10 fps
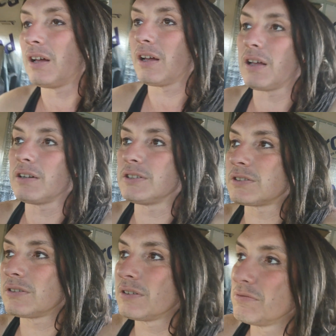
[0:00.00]
Uh,
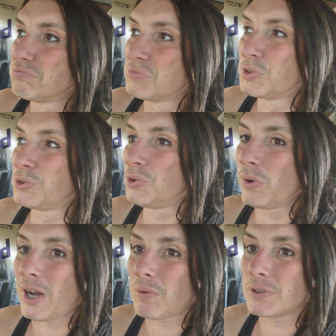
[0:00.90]
just
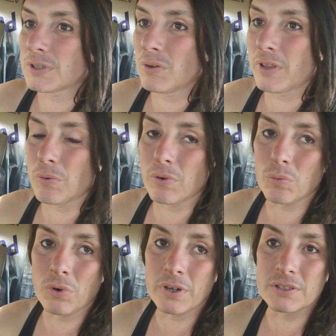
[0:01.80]
two hours ago they were
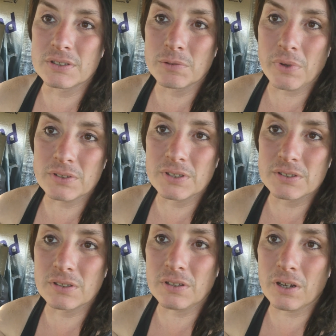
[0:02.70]
at work. It's about
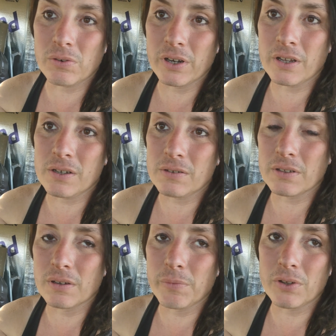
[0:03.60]
six o'clock right
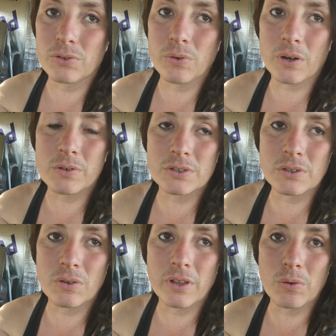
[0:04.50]
now and about two hours
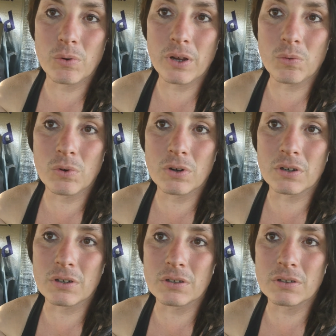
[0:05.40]
ago they were at
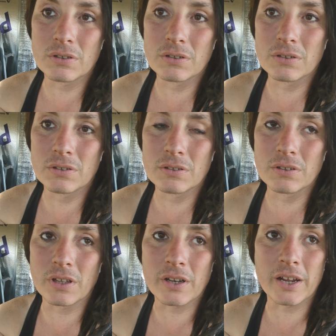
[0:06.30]
work
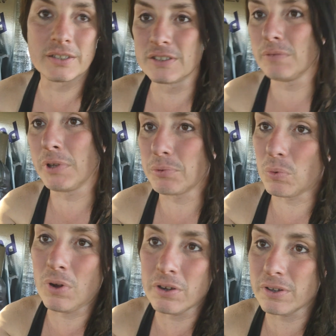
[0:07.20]
and I could see
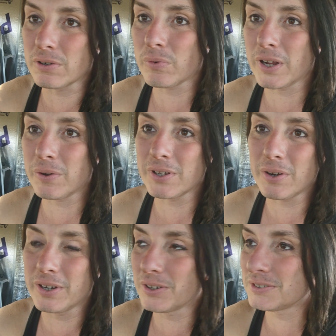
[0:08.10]
people walking around
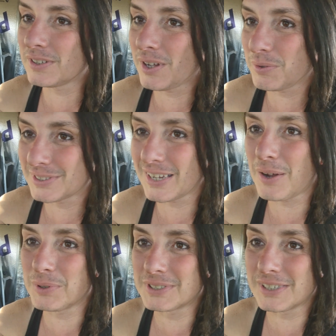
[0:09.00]
out here. I was,
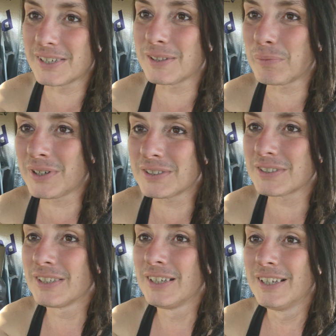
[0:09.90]
I was sitting in the
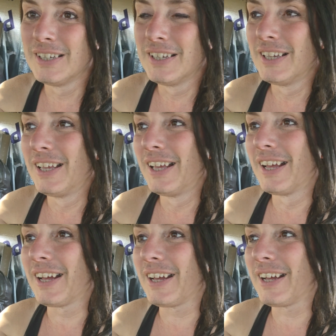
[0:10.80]
bus.
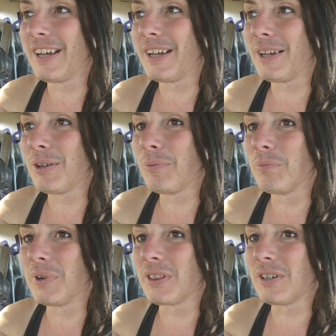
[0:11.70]
Uh,
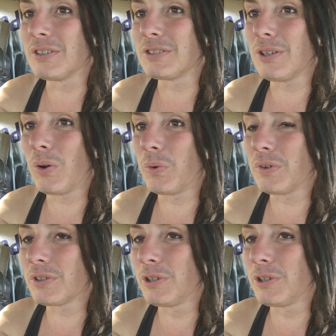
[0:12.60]
but there's no